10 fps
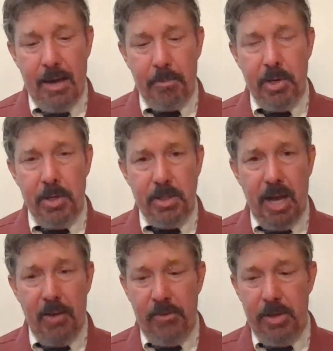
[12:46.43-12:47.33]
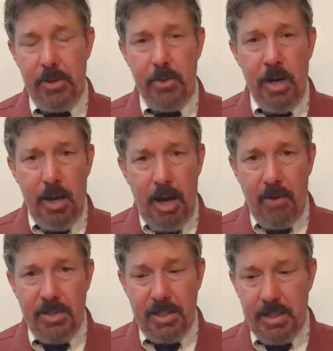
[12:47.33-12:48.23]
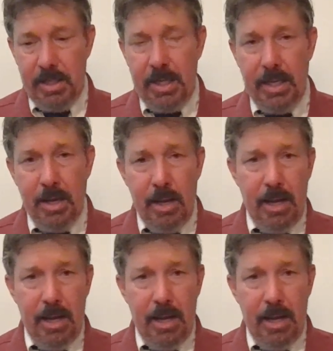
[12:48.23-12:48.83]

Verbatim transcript: a bird's eye view of a city.